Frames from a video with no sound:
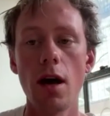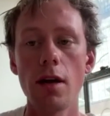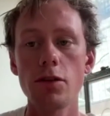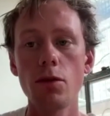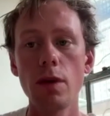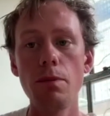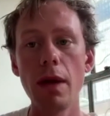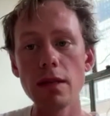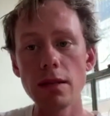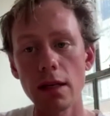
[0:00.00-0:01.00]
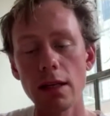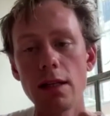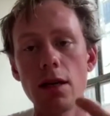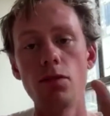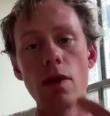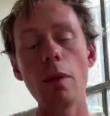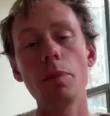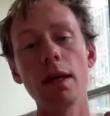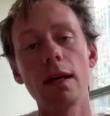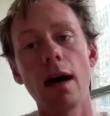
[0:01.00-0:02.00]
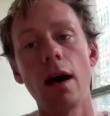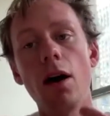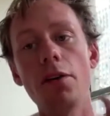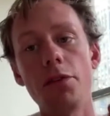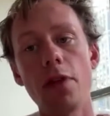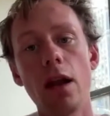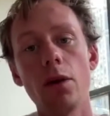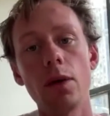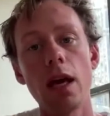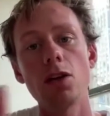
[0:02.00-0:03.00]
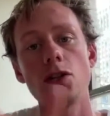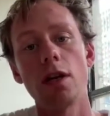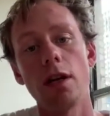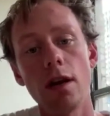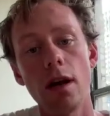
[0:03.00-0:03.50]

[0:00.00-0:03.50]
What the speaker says: So we basically did a replica of that location